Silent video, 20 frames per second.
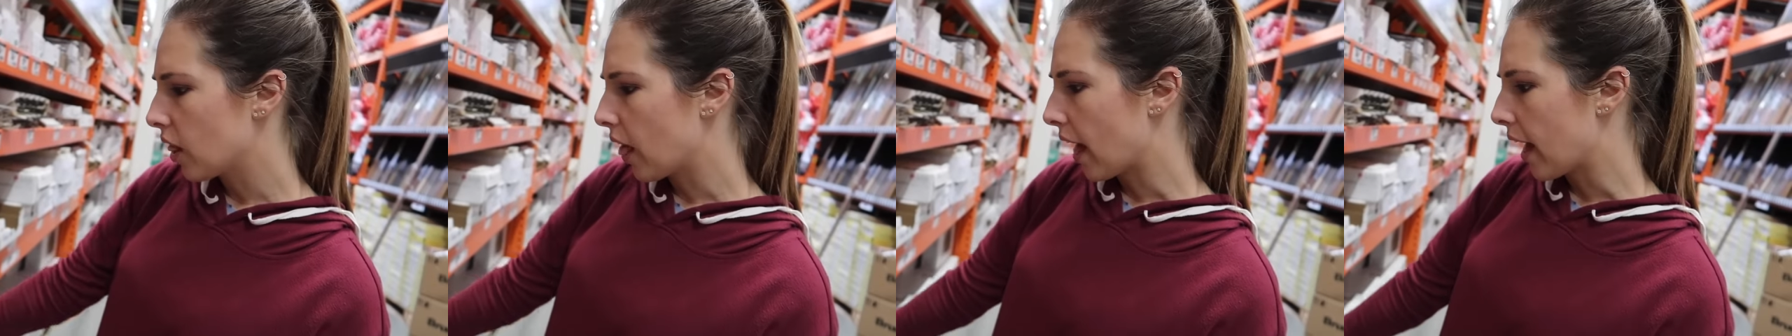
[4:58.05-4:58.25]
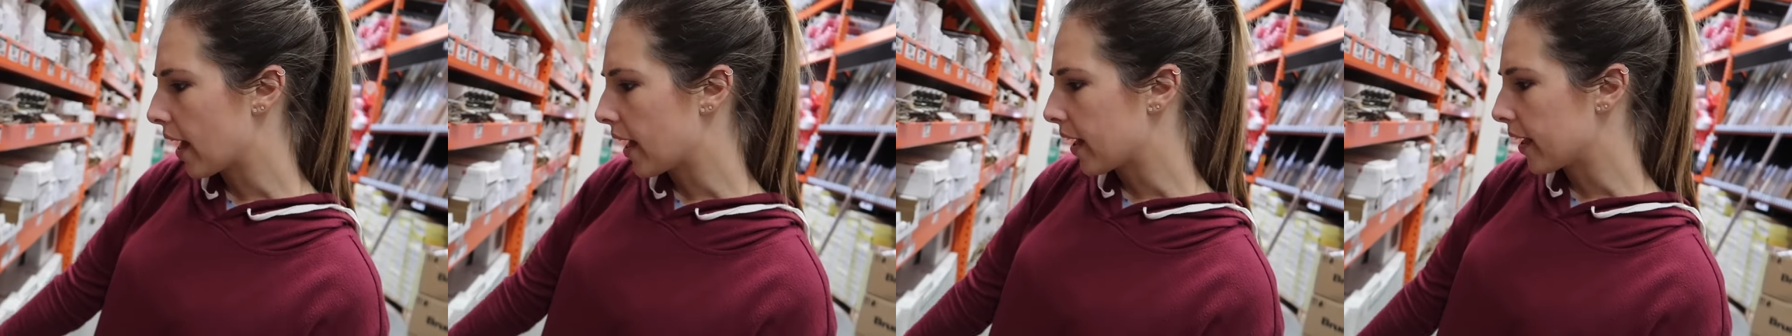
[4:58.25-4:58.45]

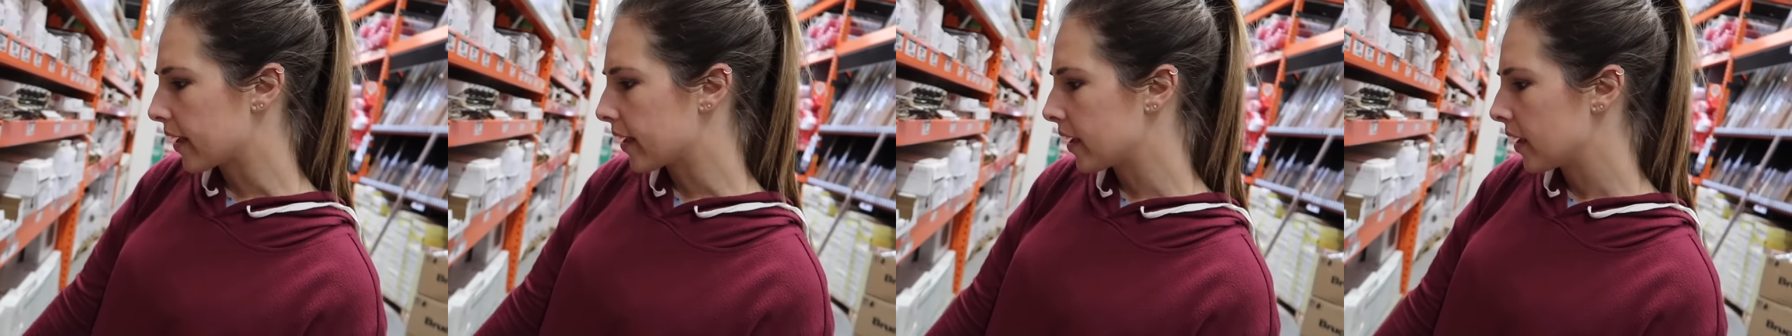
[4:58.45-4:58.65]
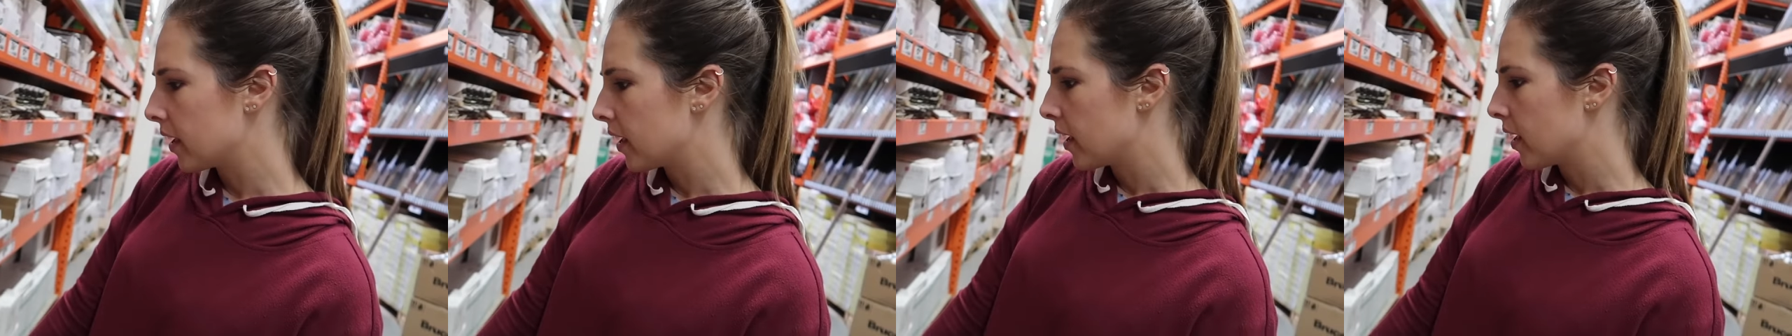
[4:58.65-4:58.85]
like,
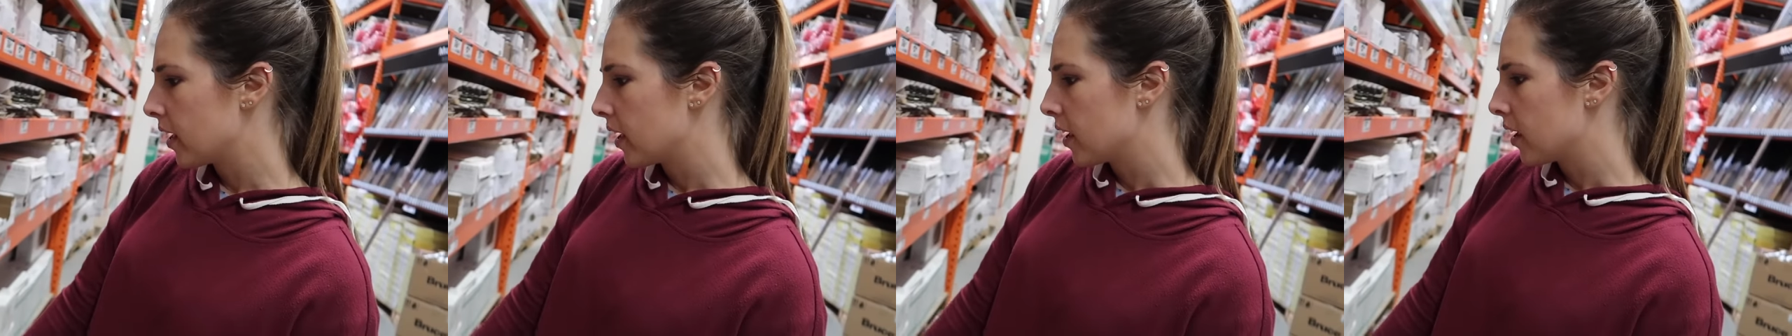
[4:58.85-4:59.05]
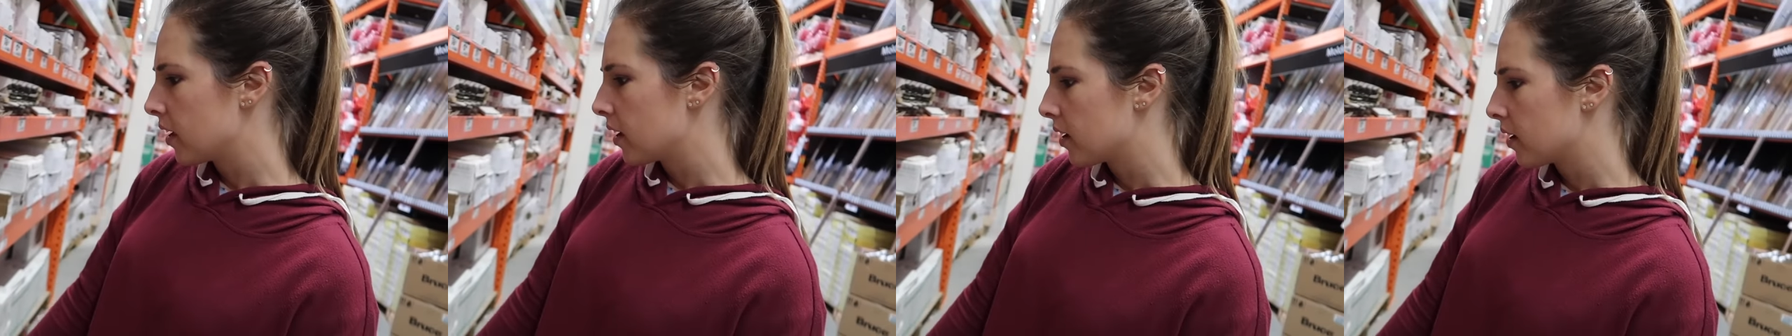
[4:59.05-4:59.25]

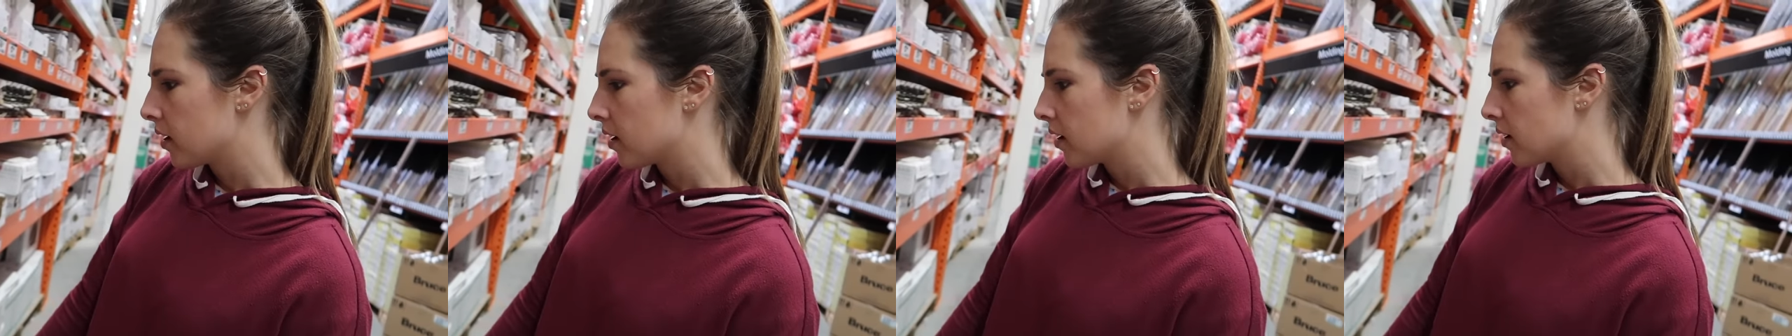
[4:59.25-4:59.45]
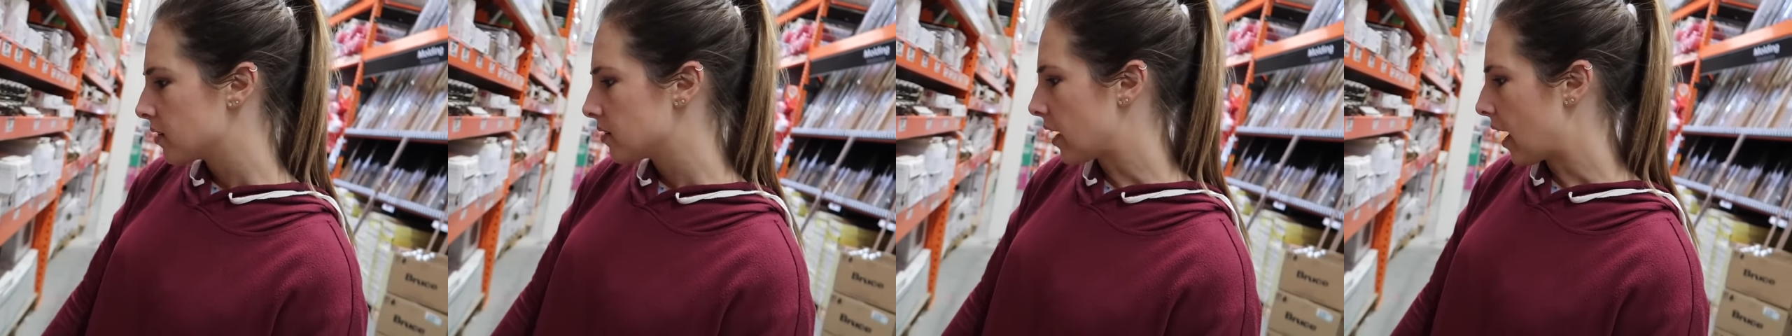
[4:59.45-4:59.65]

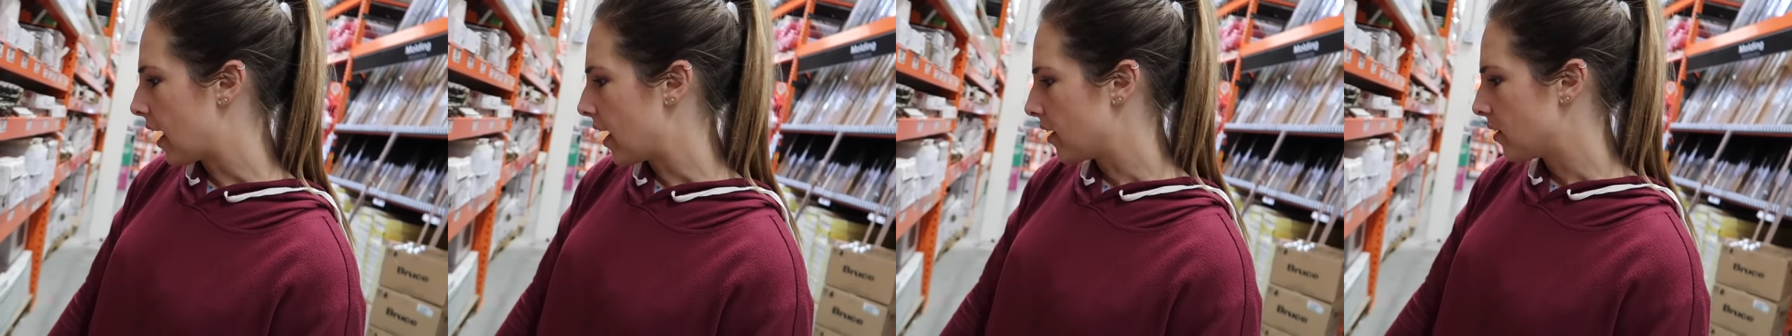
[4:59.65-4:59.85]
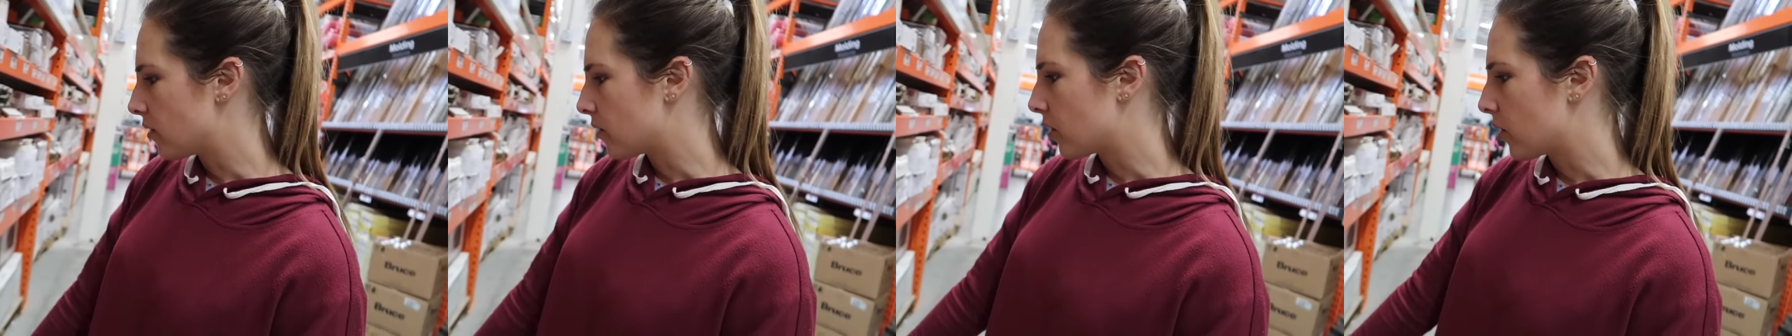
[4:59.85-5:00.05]

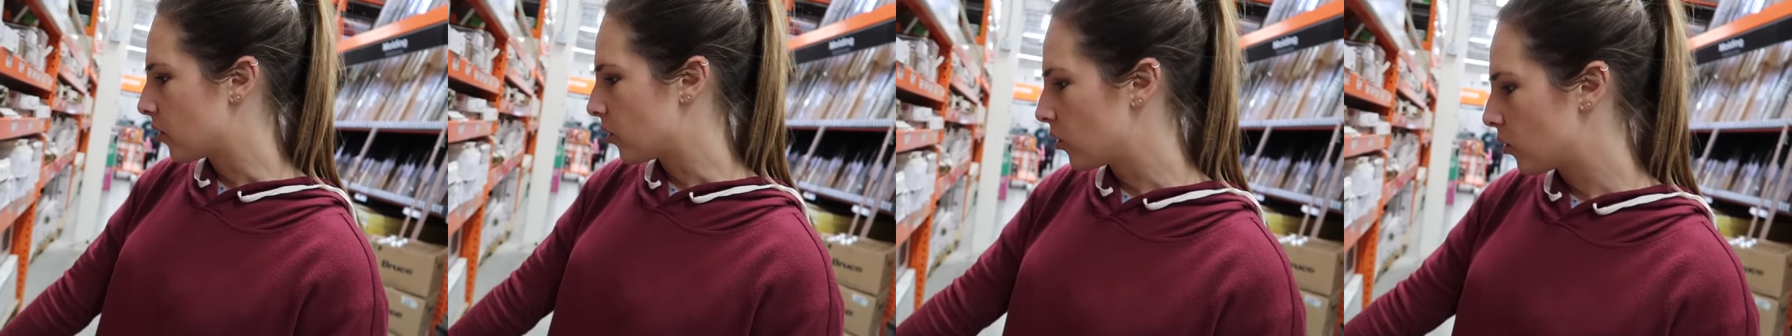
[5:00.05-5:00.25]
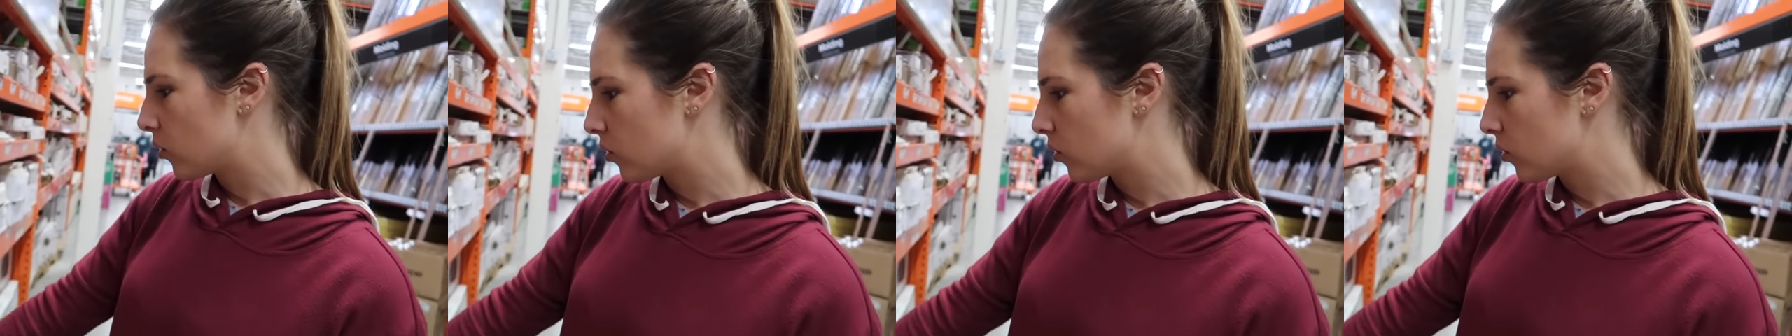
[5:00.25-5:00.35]
I don't know.